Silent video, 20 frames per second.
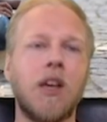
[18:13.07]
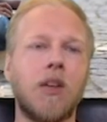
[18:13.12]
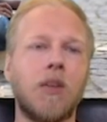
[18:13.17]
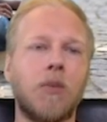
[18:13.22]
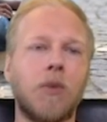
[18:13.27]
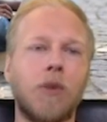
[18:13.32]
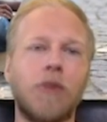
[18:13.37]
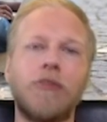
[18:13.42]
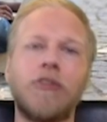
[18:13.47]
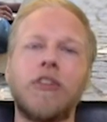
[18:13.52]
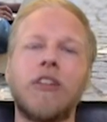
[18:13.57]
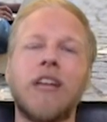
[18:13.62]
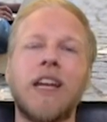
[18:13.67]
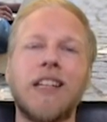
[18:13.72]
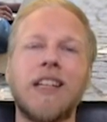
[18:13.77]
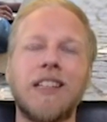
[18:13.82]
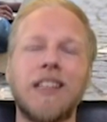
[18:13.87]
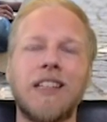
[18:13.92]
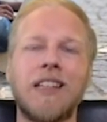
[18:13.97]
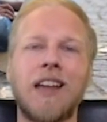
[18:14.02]

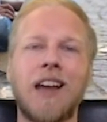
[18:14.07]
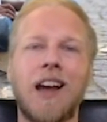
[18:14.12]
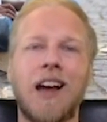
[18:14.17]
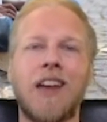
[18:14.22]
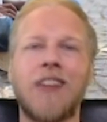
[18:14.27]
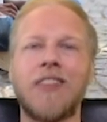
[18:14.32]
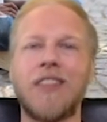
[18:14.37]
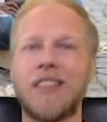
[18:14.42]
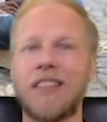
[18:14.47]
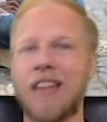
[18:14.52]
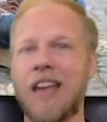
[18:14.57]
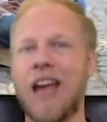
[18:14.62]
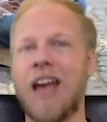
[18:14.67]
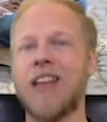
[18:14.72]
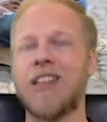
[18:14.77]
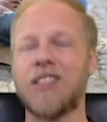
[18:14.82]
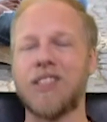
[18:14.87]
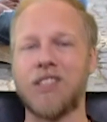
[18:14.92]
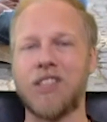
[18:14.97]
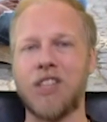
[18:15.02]
reflecting on the
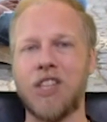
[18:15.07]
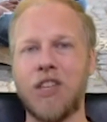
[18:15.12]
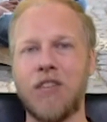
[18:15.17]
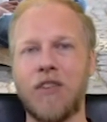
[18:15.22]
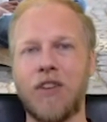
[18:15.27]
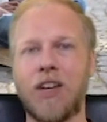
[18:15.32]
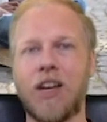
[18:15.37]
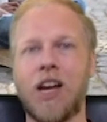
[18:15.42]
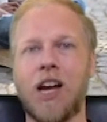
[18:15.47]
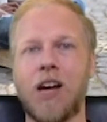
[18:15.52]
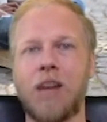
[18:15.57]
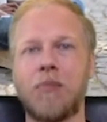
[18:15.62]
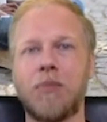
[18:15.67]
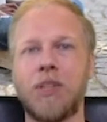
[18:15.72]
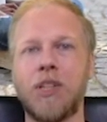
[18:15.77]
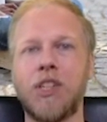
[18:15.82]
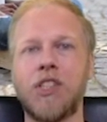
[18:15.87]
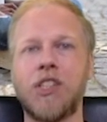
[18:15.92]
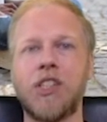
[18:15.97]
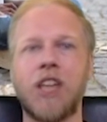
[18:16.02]
tasks that you've
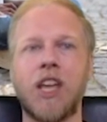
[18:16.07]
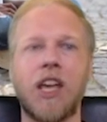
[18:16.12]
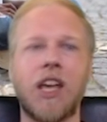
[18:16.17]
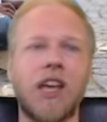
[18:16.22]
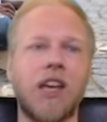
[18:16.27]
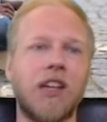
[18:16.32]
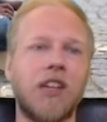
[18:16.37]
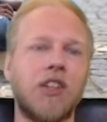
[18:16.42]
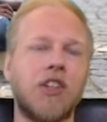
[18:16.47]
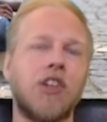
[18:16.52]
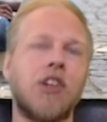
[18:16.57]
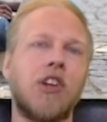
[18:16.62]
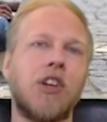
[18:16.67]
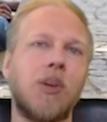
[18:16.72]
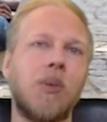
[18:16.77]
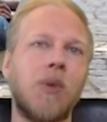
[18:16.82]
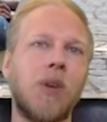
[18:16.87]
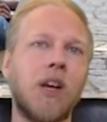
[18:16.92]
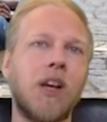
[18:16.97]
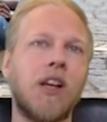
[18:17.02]
accomplished, and you're going
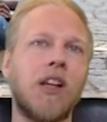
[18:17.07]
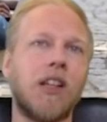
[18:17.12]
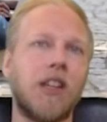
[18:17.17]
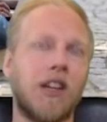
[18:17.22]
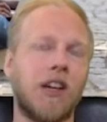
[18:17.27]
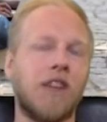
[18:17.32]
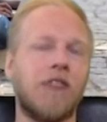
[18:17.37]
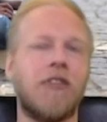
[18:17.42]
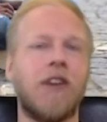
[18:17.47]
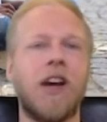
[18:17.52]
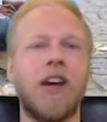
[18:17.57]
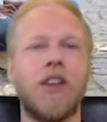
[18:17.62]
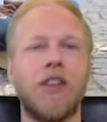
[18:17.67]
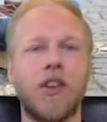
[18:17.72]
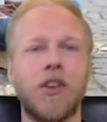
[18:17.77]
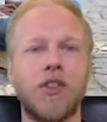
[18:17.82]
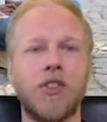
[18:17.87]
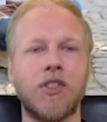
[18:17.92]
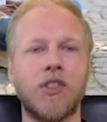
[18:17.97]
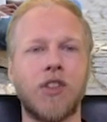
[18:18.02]
to want to clarify
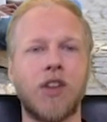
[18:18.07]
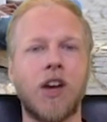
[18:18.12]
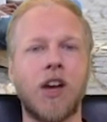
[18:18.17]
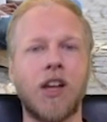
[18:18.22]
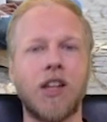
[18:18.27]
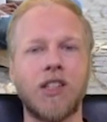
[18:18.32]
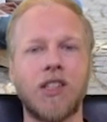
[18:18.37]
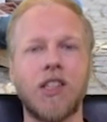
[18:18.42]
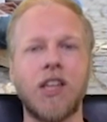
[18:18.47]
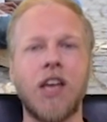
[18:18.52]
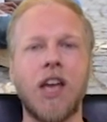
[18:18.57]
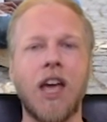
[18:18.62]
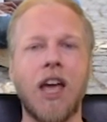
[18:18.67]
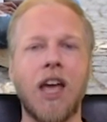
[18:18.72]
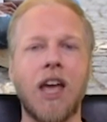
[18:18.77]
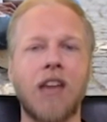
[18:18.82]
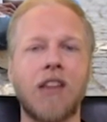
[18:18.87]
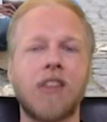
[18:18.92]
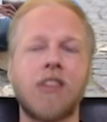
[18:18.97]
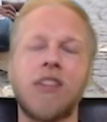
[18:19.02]
those thoughts
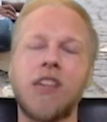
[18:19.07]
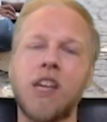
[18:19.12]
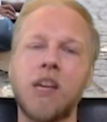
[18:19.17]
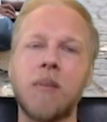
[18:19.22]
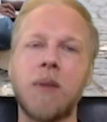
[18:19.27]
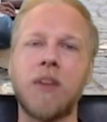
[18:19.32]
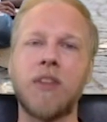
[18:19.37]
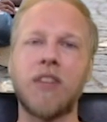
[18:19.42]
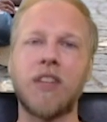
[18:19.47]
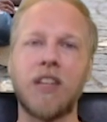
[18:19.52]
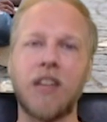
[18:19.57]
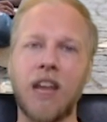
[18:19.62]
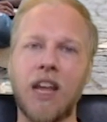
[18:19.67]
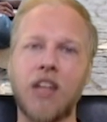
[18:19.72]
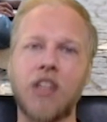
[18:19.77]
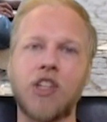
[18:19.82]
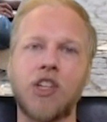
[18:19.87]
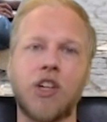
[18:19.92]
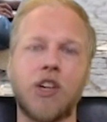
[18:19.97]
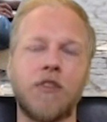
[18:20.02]
and think about the
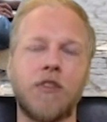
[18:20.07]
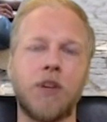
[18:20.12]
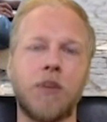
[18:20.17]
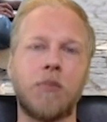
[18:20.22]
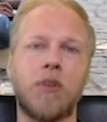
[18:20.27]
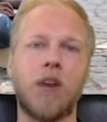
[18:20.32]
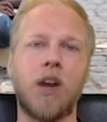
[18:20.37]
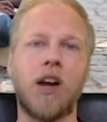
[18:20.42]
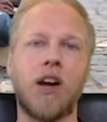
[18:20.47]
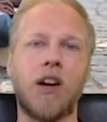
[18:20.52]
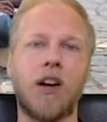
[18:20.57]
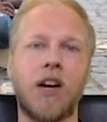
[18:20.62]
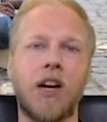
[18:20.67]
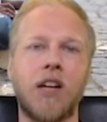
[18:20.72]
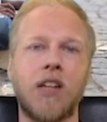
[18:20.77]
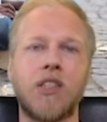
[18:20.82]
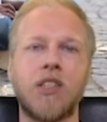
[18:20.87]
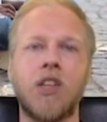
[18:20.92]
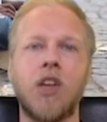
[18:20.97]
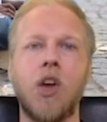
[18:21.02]
nature of your
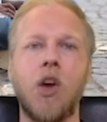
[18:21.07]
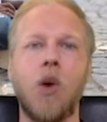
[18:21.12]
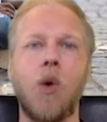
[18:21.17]
progress.